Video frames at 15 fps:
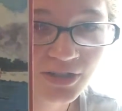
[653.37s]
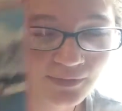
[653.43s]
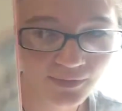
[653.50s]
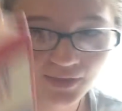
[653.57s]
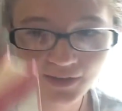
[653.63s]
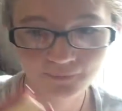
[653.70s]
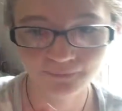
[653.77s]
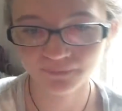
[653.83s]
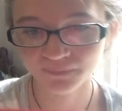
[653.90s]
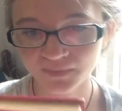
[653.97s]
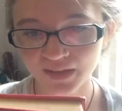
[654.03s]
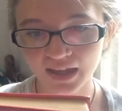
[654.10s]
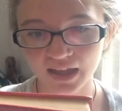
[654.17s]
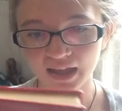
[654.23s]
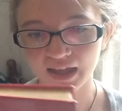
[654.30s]
and everything.
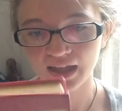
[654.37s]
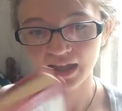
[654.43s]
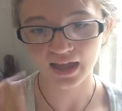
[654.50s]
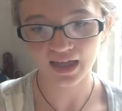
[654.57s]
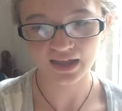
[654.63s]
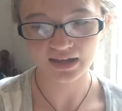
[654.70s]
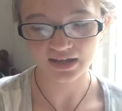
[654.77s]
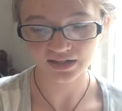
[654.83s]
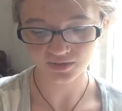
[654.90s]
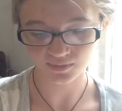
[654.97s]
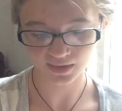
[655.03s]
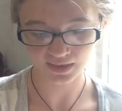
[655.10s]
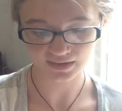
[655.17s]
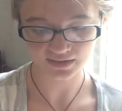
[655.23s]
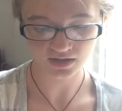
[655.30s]
And I just really like